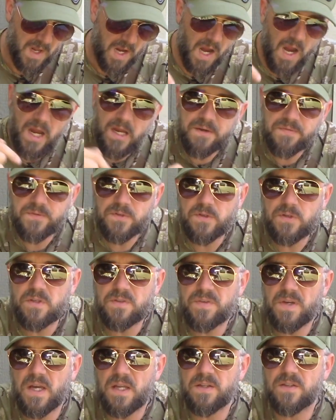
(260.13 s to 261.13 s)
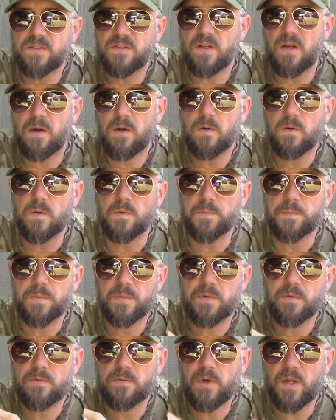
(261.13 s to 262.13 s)
After you've had this at home,
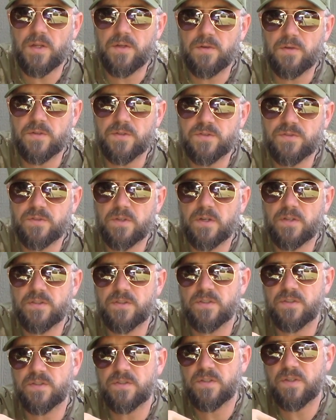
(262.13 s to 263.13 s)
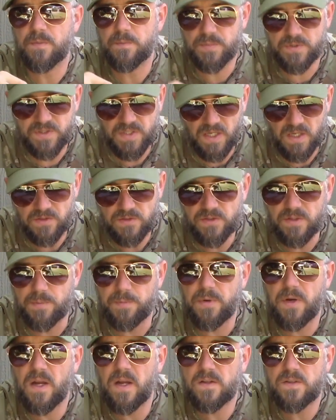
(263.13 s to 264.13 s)
read your instructions, and potentially
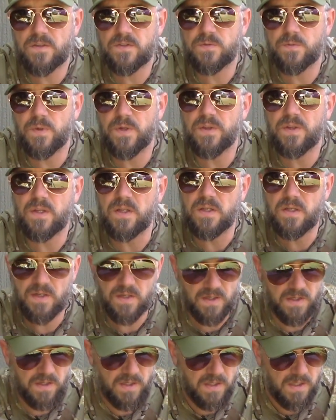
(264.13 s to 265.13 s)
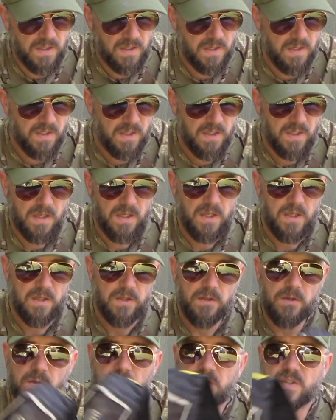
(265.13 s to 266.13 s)
practiced with it,
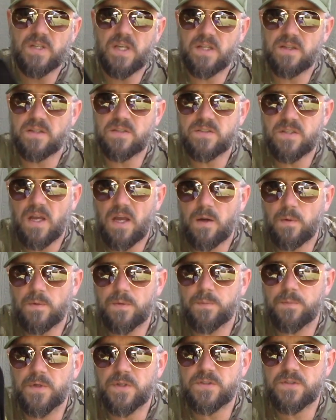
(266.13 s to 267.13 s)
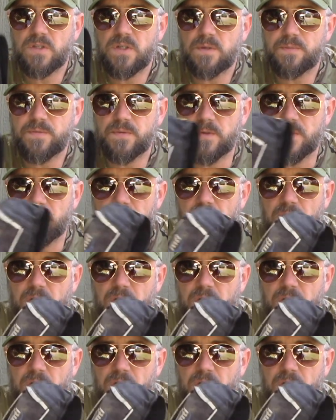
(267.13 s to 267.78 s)
you can take this out with much comfort.